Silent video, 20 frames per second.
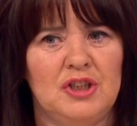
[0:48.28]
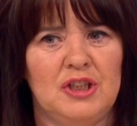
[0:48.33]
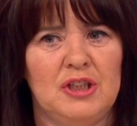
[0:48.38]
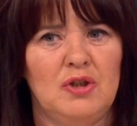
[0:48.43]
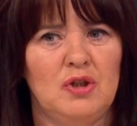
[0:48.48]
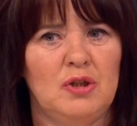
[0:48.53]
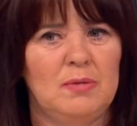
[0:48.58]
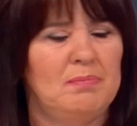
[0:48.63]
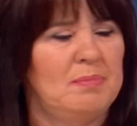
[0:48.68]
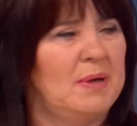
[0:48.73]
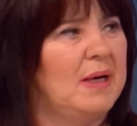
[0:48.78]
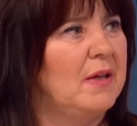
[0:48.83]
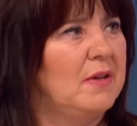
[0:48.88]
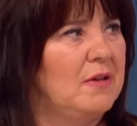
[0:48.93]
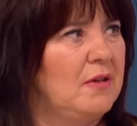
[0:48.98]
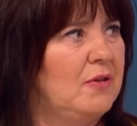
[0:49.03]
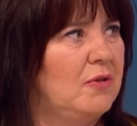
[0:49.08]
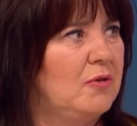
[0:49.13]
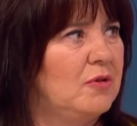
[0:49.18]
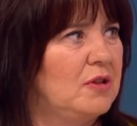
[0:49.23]
she couldn't bear
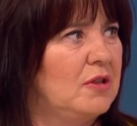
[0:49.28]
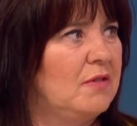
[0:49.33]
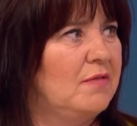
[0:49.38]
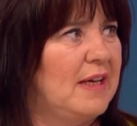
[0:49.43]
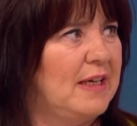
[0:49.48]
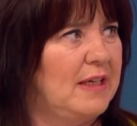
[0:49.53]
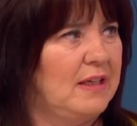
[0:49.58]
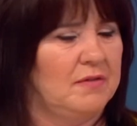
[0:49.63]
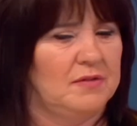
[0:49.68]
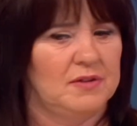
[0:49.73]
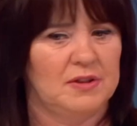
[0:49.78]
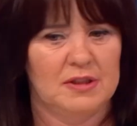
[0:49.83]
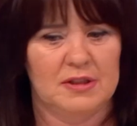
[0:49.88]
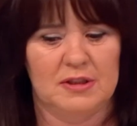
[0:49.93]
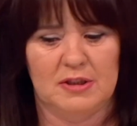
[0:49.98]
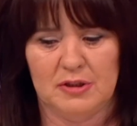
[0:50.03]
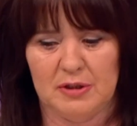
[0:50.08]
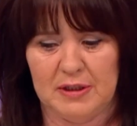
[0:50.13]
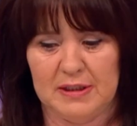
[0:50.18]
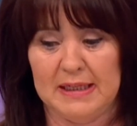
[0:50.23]
the thoughts of any of us
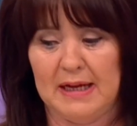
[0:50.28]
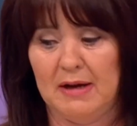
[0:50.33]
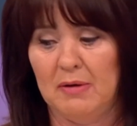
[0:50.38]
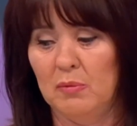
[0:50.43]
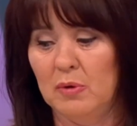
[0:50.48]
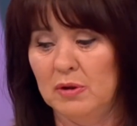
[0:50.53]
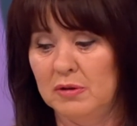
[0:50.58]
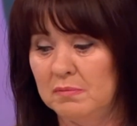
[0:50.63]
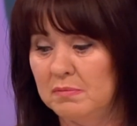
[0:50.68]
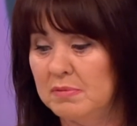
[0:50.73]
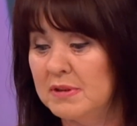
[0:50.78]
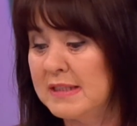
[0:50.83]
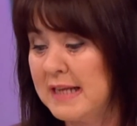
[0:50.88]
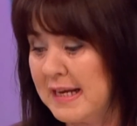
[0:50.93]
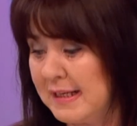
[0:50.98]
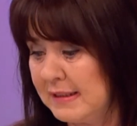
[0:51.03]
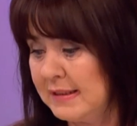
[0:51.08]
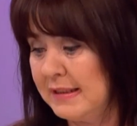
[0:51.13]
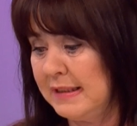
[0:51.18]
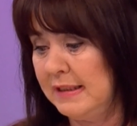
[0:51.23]
doing that. Well,
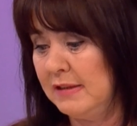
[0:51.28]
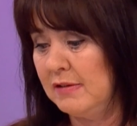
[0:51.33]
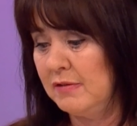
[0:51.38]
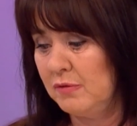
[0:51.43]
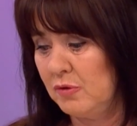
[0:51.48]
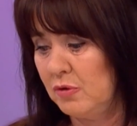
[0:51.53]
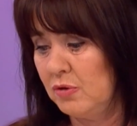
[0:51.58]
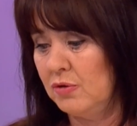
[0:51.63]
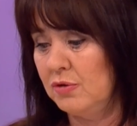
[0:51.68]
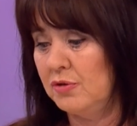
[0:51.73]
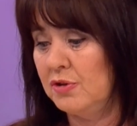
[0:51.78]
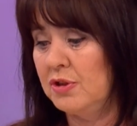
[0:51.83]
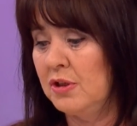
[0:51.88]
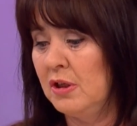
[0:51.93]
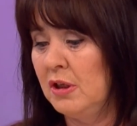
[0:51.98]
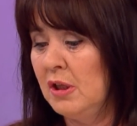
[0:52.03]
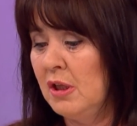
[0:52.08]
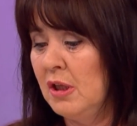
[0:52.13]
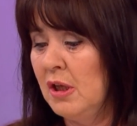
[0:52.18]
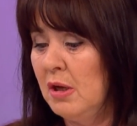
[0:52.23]
sadly, of course,
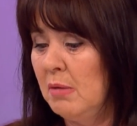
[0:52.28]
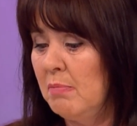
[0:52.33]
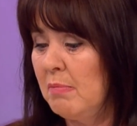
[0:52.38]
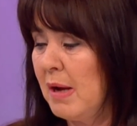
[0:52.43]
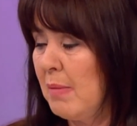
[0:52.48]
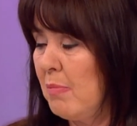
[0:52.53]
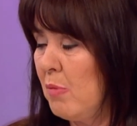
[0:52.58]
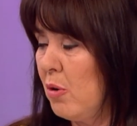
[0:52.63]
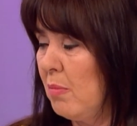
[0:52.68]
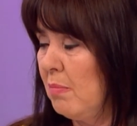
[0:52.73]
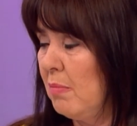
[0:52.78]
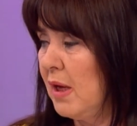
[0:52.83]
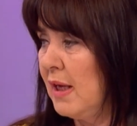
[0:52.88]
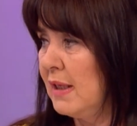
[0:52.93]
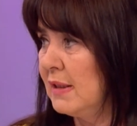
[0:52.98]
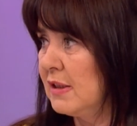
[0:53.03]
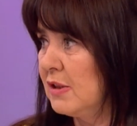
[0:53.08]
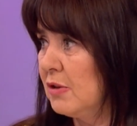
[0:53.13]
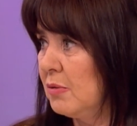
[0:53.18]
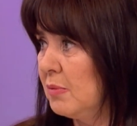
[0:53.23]
my mum
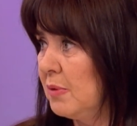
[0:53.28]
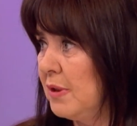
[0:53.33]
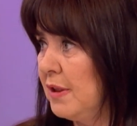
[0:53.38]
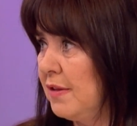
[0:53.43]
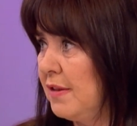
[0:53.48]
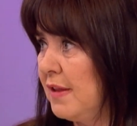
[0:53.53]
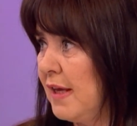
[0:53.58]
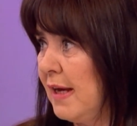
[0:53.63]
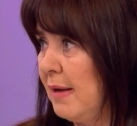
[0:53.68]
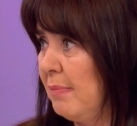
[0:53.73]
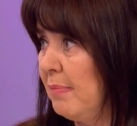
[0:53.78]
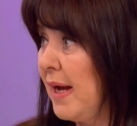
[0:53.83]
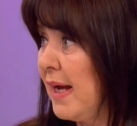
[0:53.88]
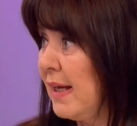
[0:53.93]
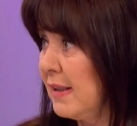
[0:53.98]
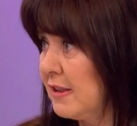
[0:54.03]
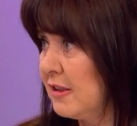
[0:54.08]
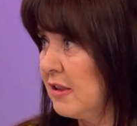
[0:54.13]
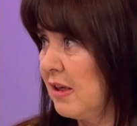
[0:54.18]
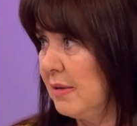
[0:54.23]
ended up with um,
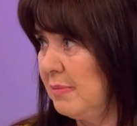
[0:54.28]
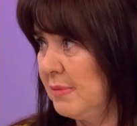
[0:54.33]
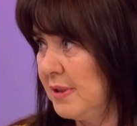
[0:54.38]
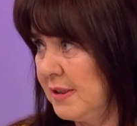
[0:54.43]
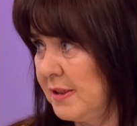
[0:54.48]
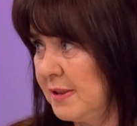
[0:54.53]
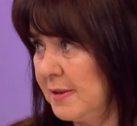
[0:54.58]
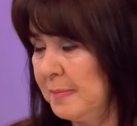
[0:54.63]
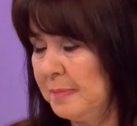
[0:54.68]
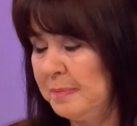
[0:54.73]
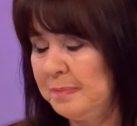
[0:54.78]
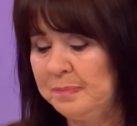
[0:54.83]
Alzheimer's.